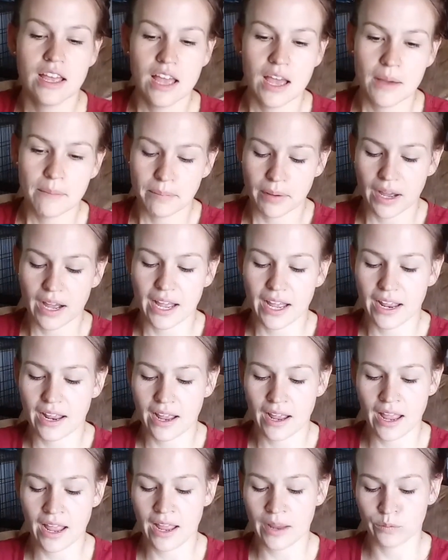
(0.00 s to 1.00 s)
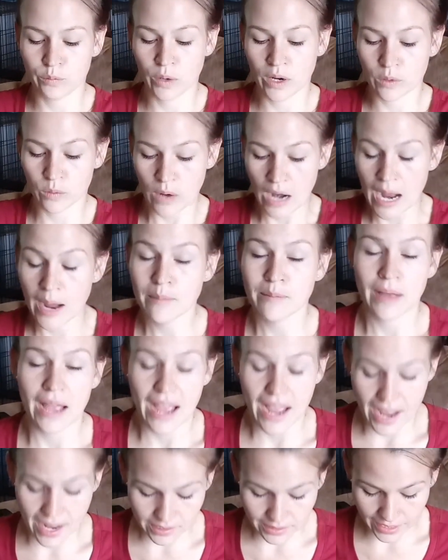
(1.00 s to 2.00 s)
but where I'm
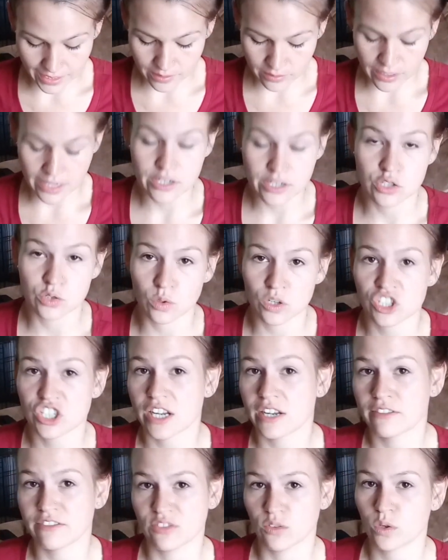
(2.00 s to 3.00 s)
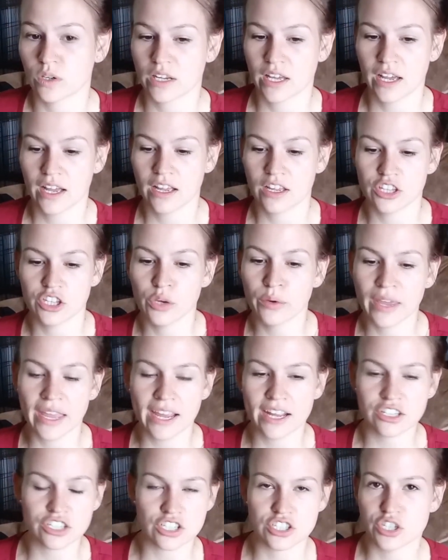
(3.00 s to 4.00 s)
at, like in Georgia and Florida, you can't
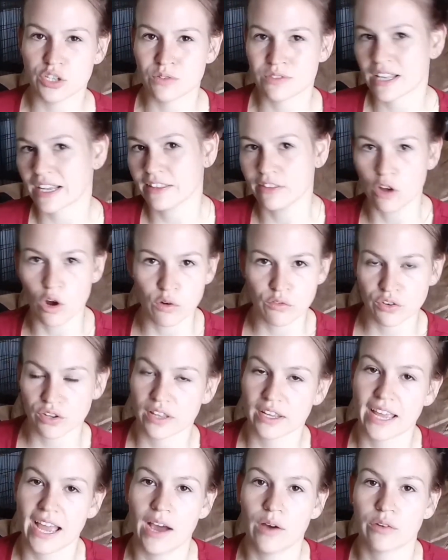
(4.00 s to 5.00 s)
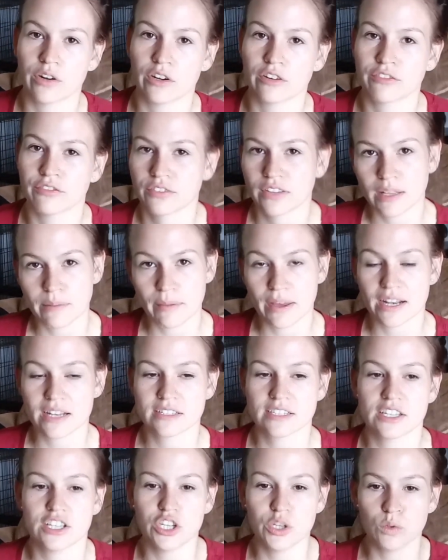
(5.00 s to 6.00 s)
just use like the over the counter flea
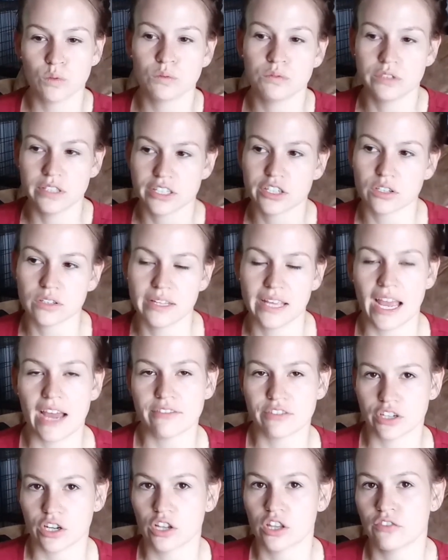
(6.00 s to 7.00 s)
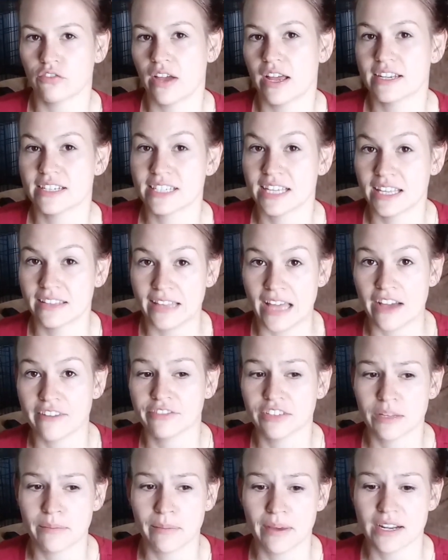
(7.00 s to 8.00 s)
medicine. You literally have to go to the vet to get that
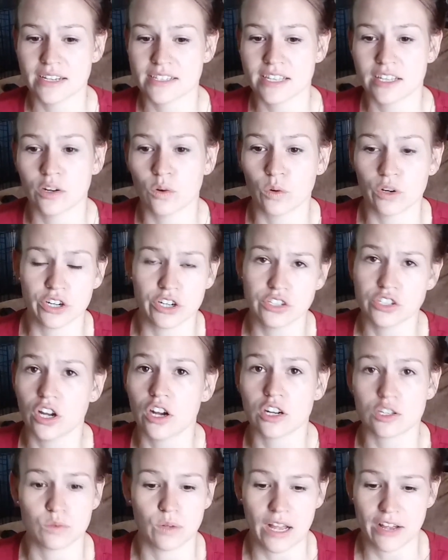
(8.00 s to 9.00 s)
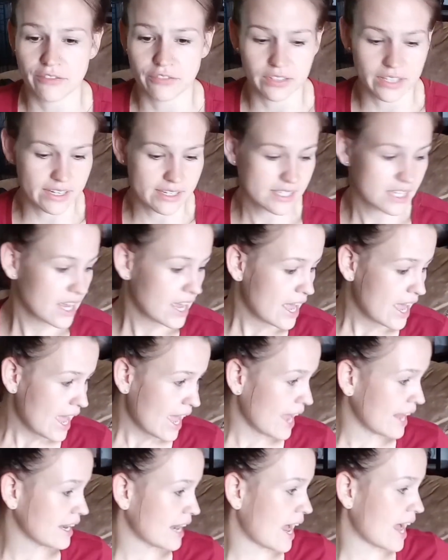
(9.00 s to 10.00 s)
flea medicine, or your dog will have fleas.
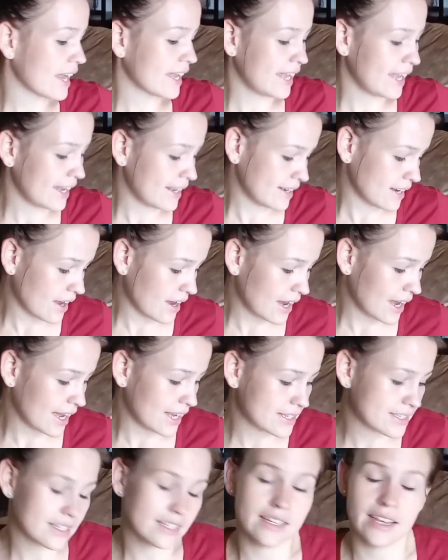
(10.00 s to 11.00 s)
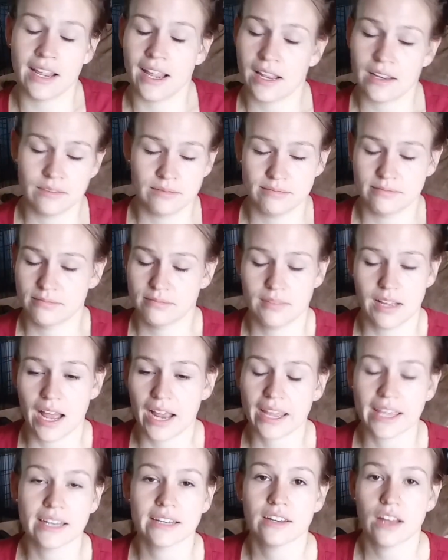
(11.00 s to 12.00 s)
And I cannot, I
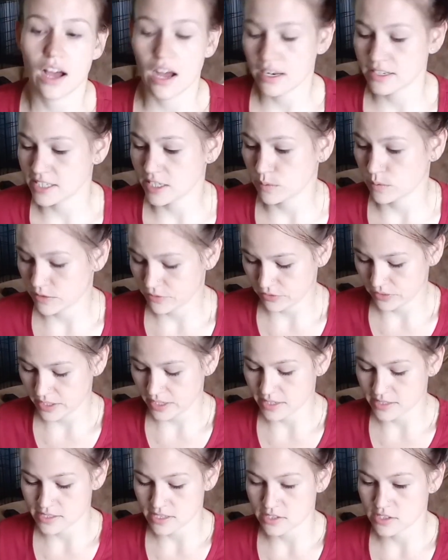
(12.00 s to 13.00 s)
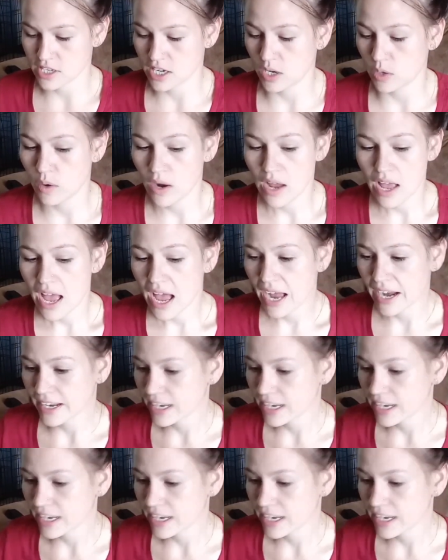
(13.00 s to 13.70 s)
cannot deal with fleas. So I get